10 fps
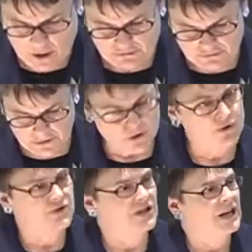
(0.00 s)

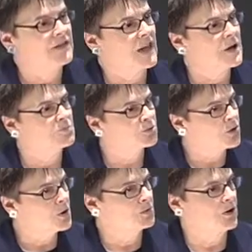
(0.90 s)
First, they
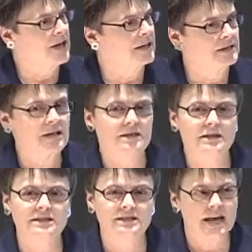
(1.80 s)
appropriated
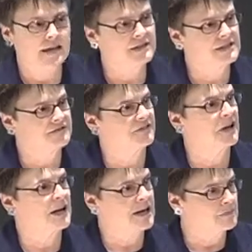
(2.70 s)
the death
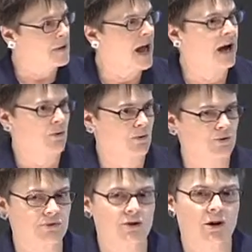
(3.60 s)
defying
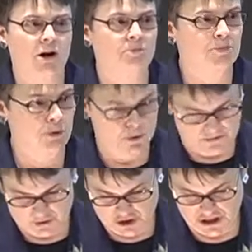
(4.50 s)
powers of pure
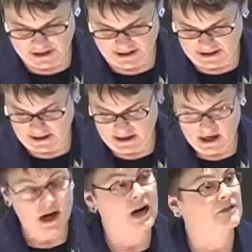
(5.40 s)
virginity
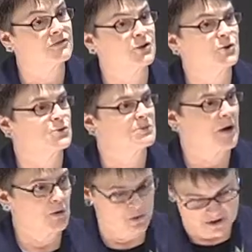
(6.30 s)
uh, for use
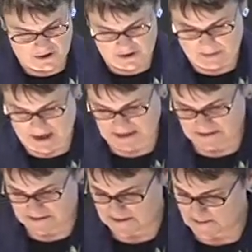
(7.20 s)
by ordinary
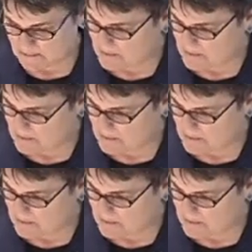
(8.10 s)
maidens.